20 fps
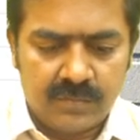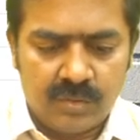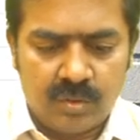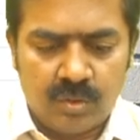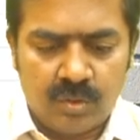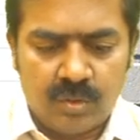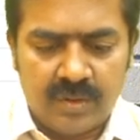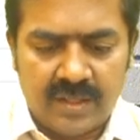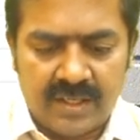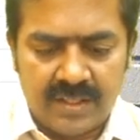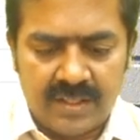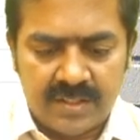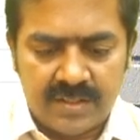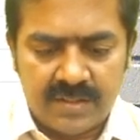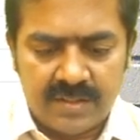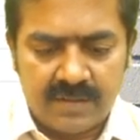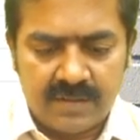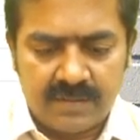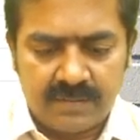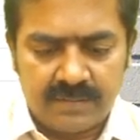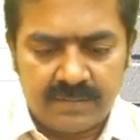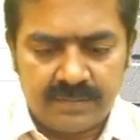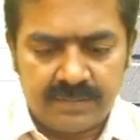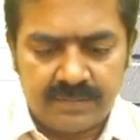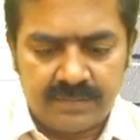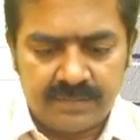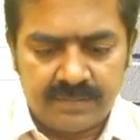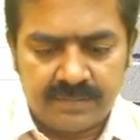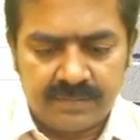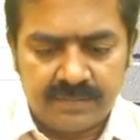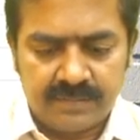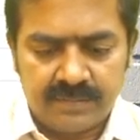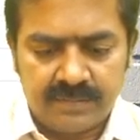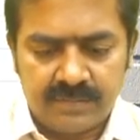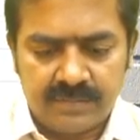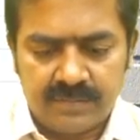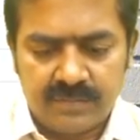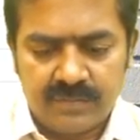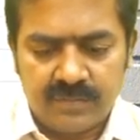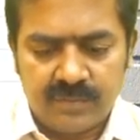overheads
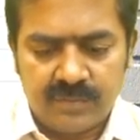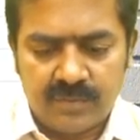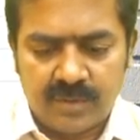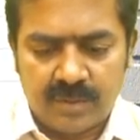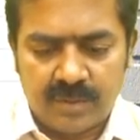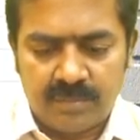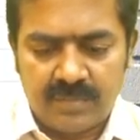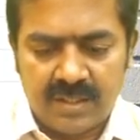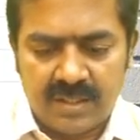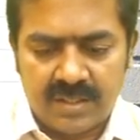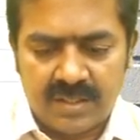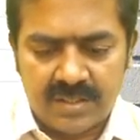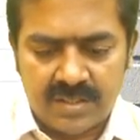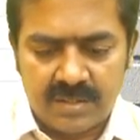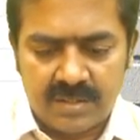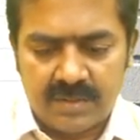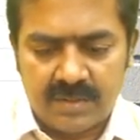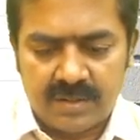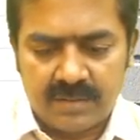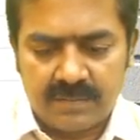from the customer.